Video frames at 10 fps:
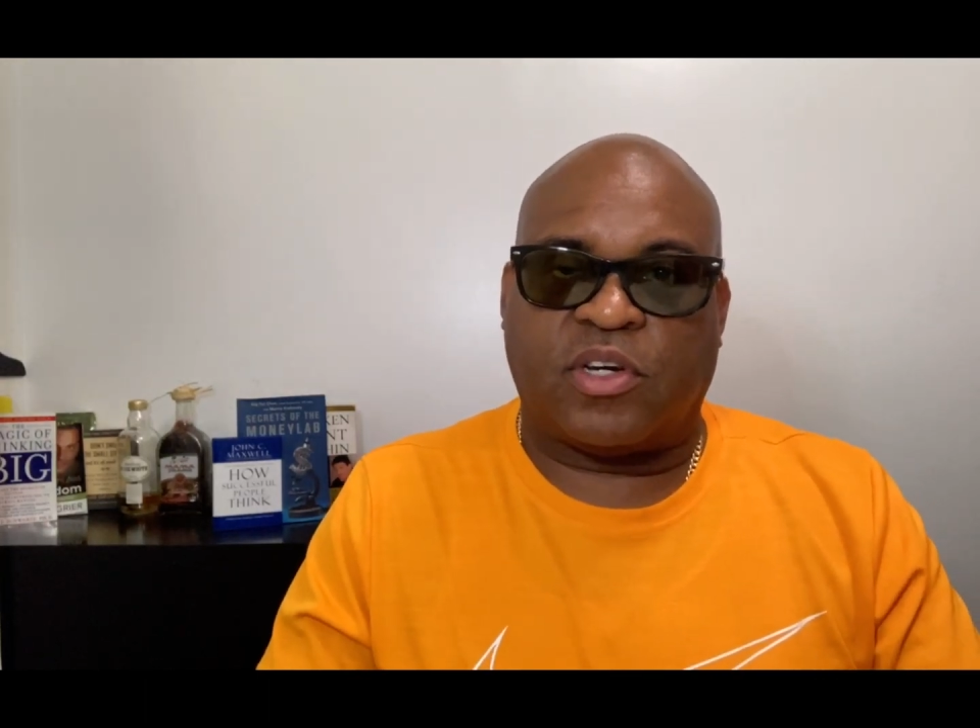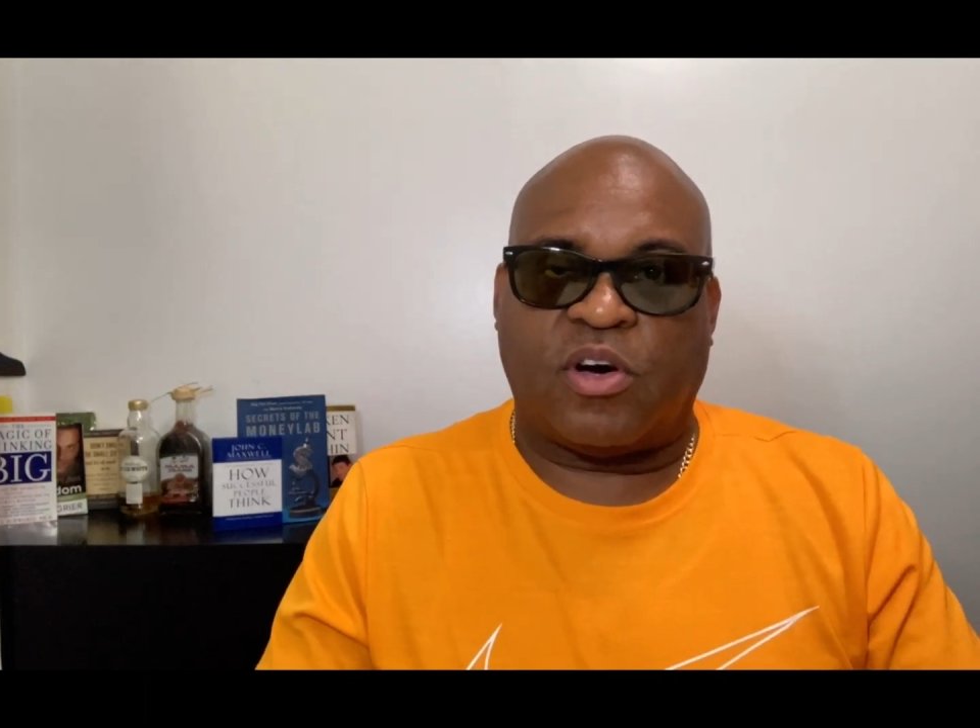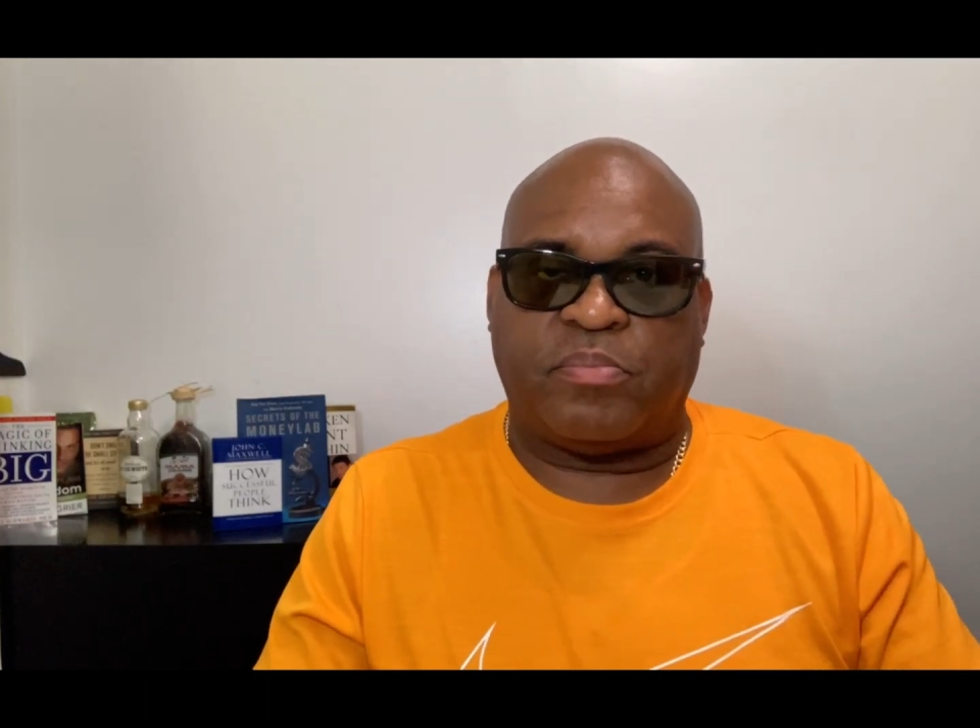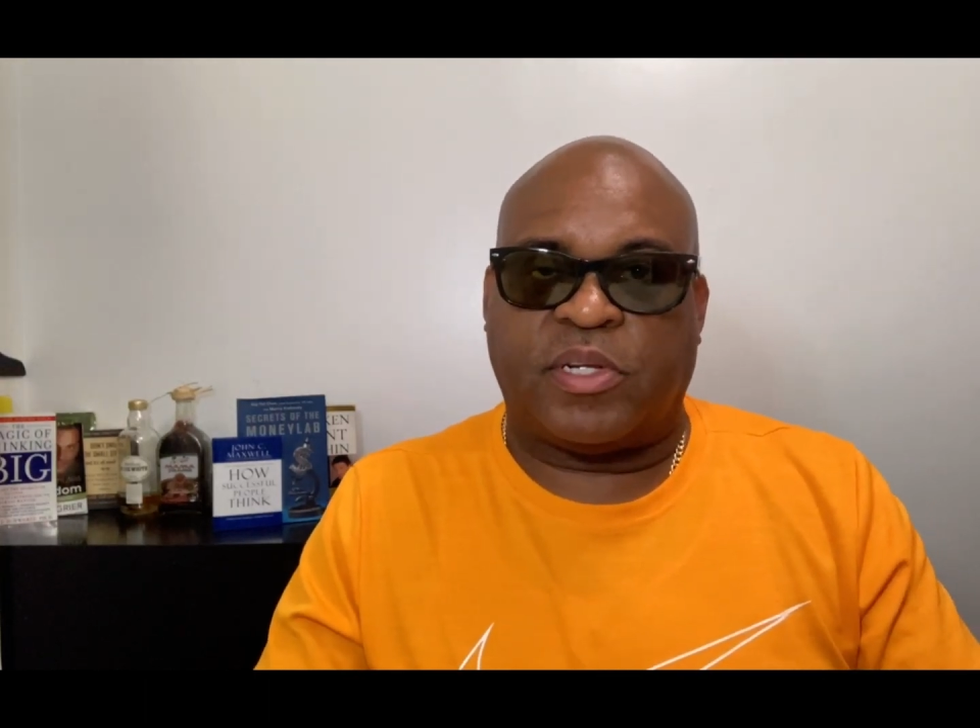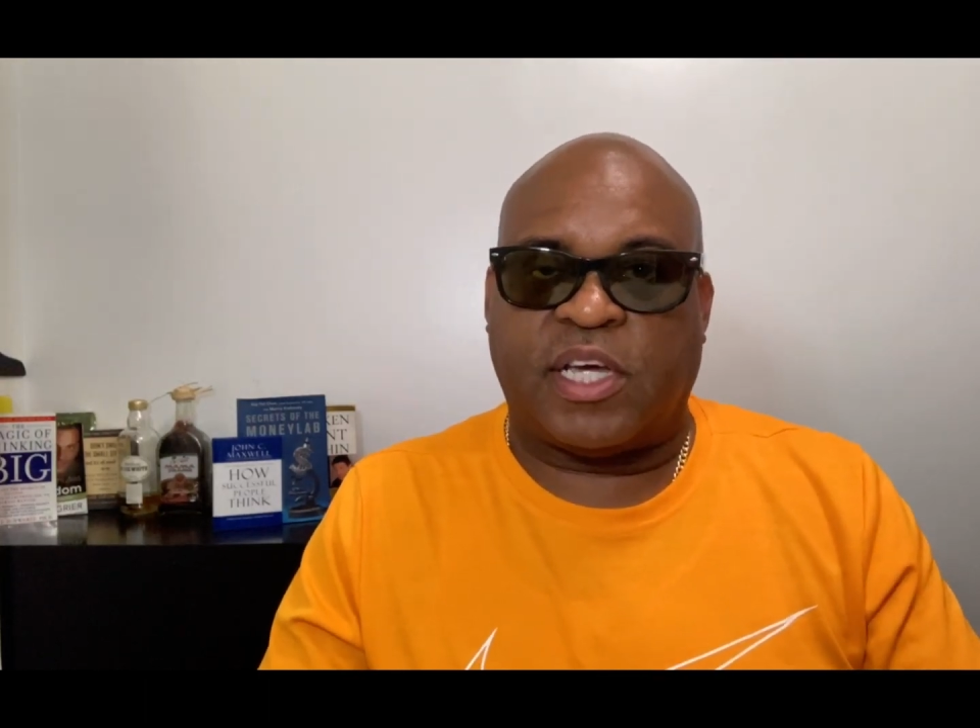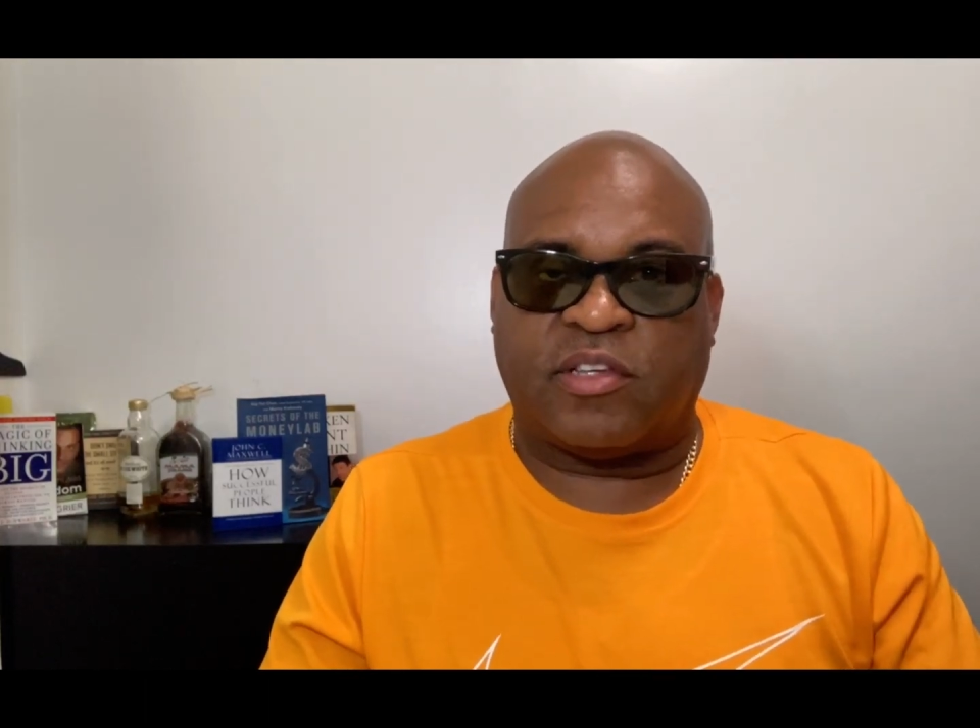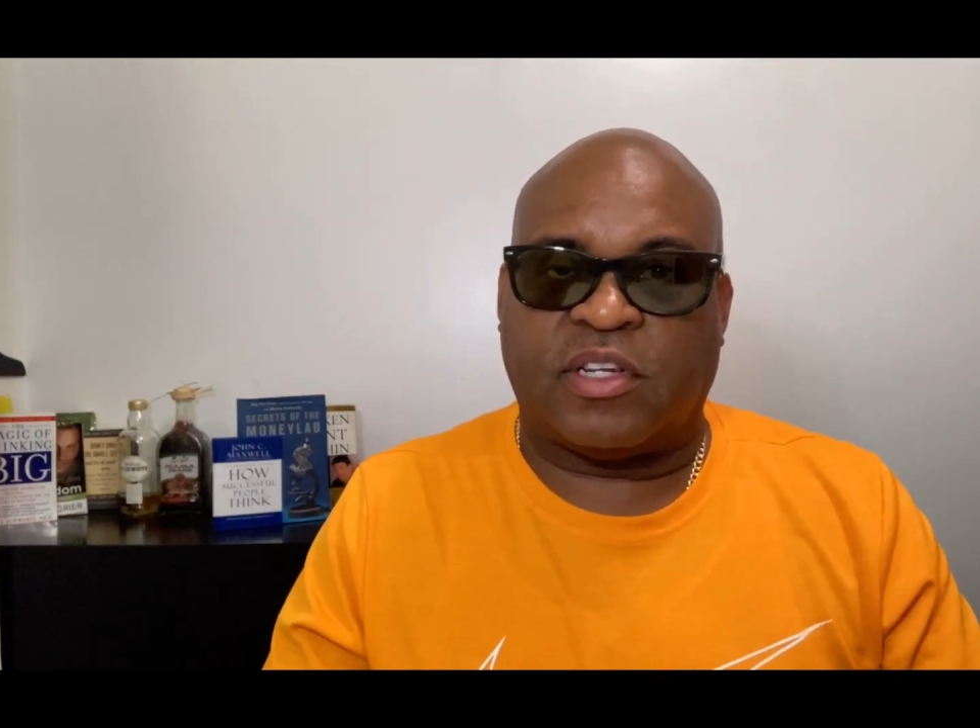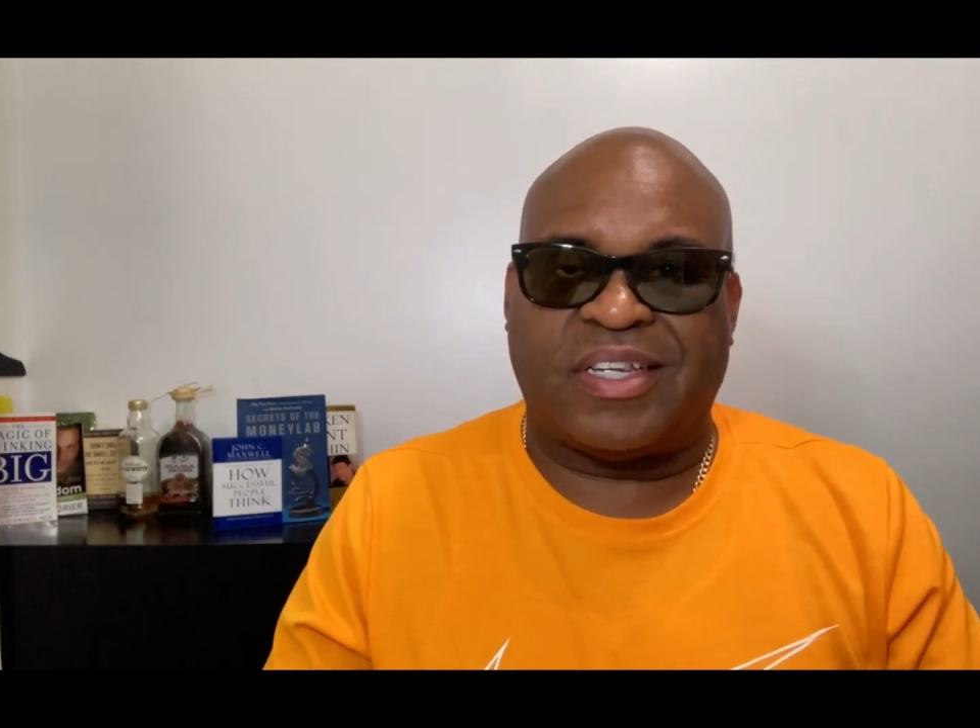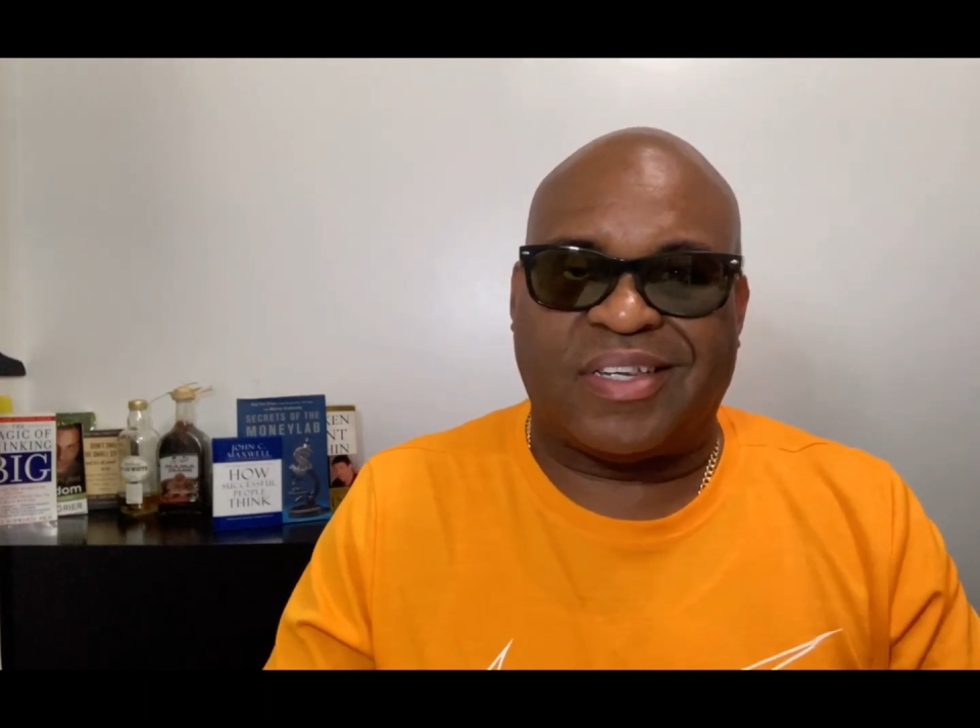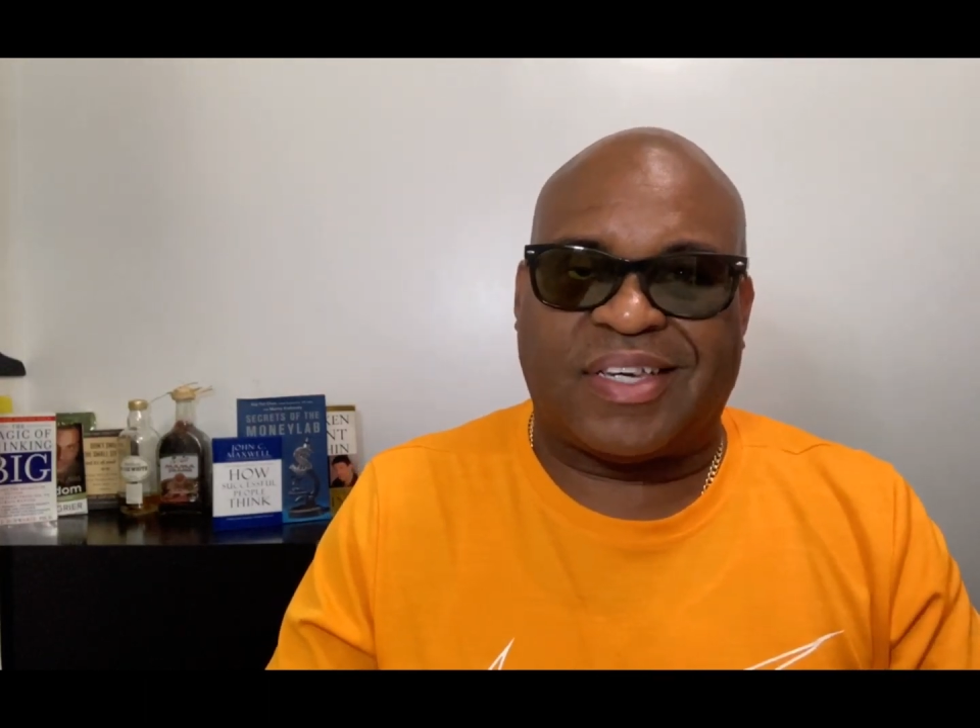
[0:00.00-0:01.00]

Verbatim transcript: company has a little